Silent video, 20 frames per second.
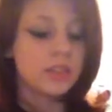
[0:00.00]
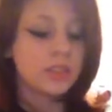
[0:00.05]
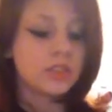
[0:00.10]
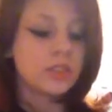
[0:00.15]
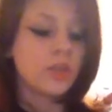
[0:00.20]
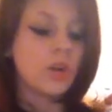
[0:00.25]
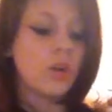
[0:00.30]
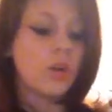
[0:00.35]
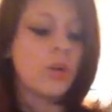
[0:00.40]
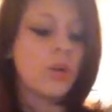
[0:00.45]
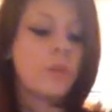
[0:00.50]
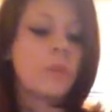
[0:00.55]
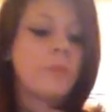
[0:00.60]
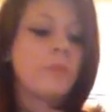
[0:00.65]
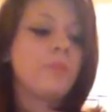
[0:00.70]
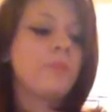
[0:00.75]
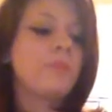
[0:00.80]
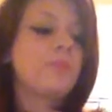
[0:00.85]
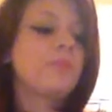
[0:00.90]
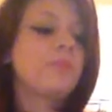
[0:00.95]
So
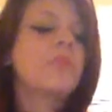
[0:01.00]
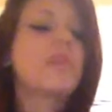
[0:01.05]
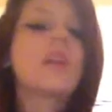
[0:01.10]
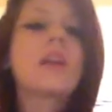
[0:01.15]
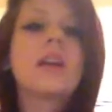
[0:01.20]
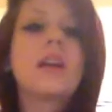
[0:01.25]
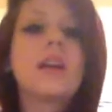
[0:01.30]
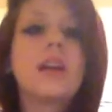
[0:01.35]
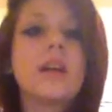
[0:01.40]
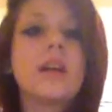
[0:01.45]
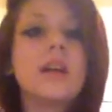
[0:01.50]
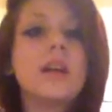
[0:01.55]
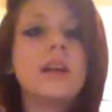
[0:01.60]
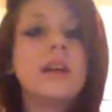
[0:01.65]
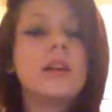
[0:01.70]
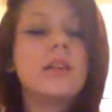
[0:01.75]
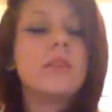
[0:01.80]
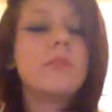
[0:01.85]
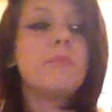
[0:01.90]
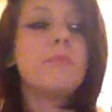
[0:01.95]

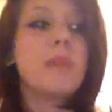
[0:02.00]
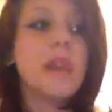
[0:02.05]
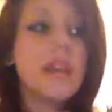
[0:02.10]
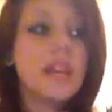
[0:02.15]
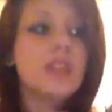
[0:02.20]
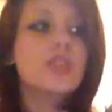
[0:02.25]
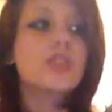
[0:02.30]
make